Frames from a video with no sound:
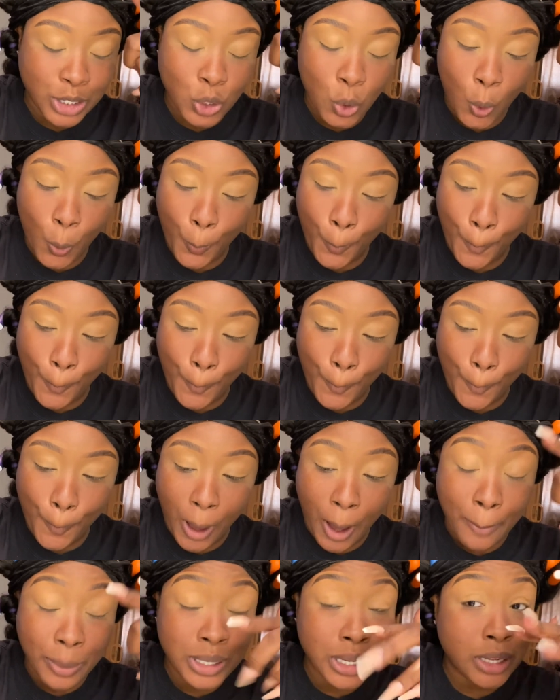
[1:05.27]
So
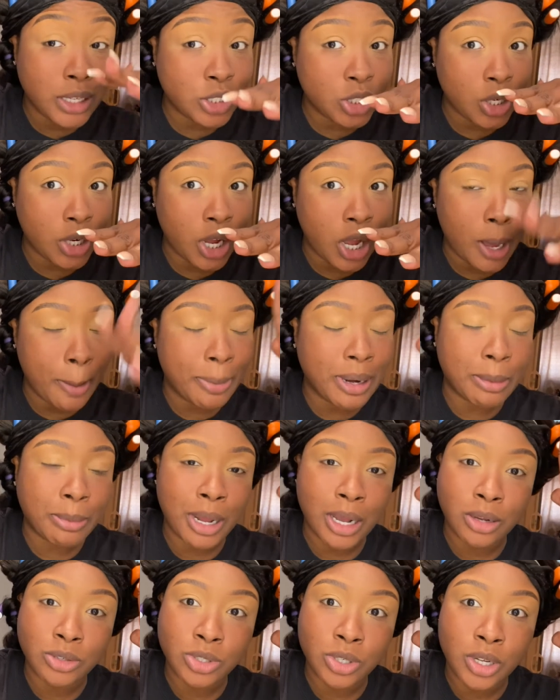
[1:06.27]
I would love to show y'all, but I'm
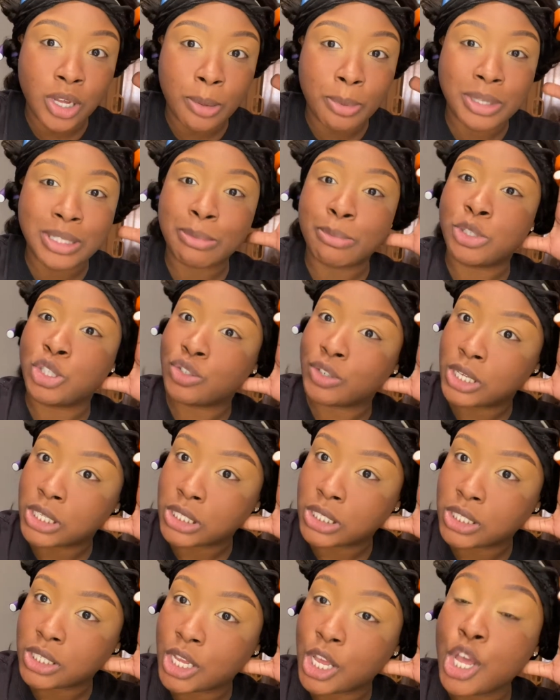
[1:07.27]
not going to show y'all because I'm be
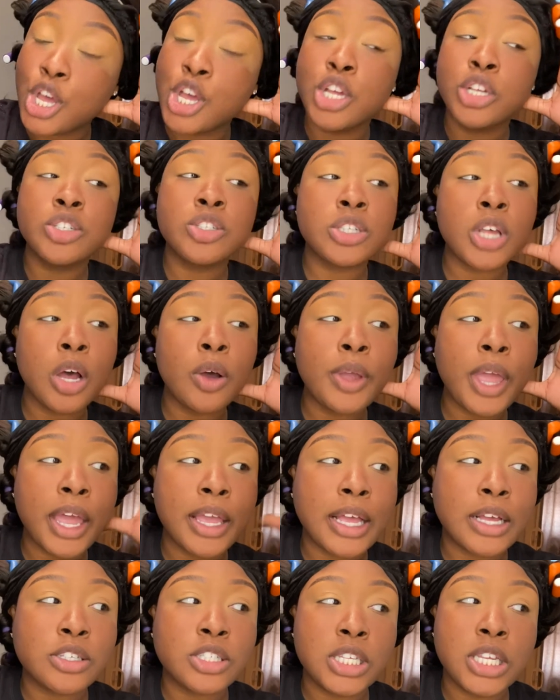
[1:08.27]
stressed. So yeah,
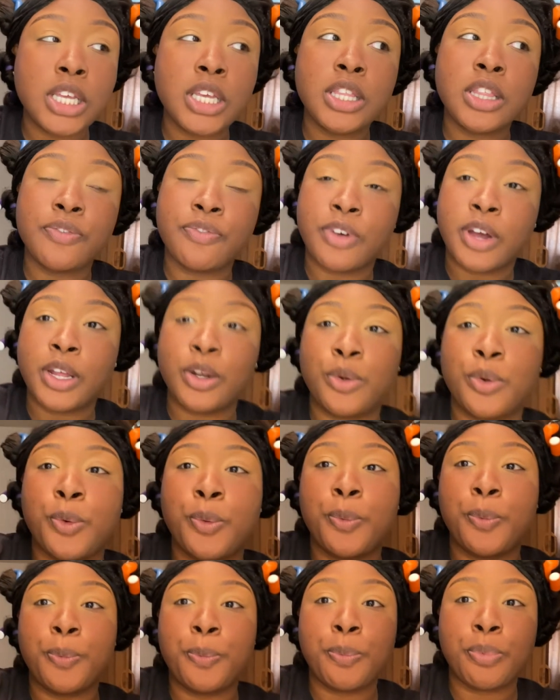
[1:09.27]
y'all see the final
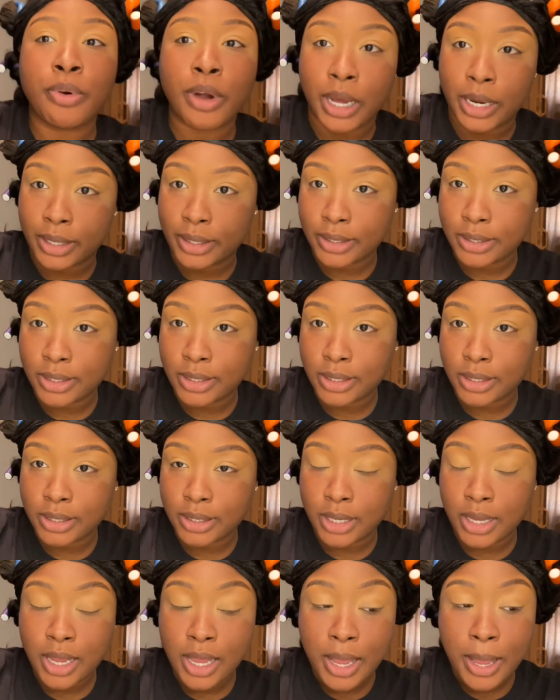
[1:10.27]
product.
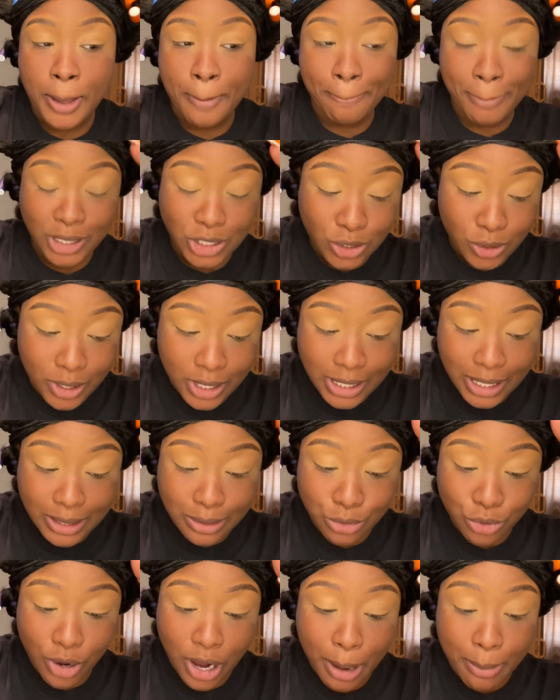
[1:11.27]
Make sure you hit that
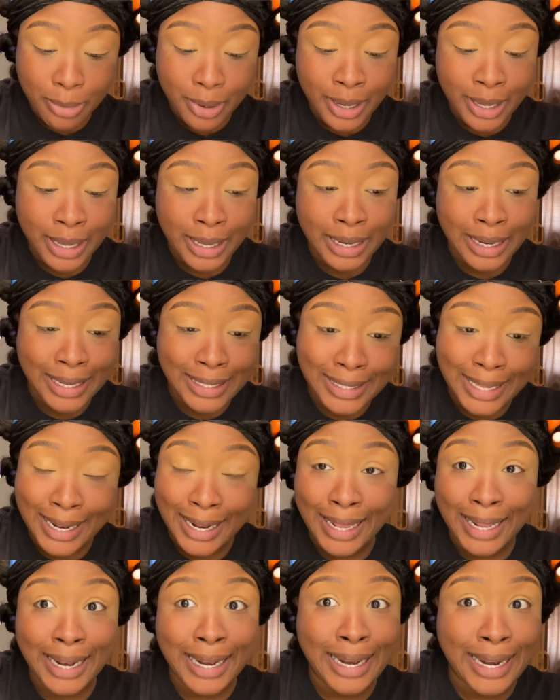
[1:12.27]
subscribe button. Let's get
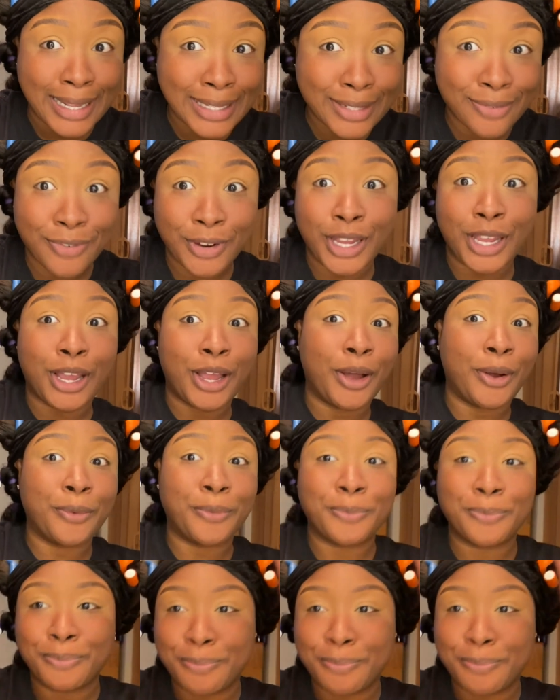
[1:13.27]
it. Let's freaking go.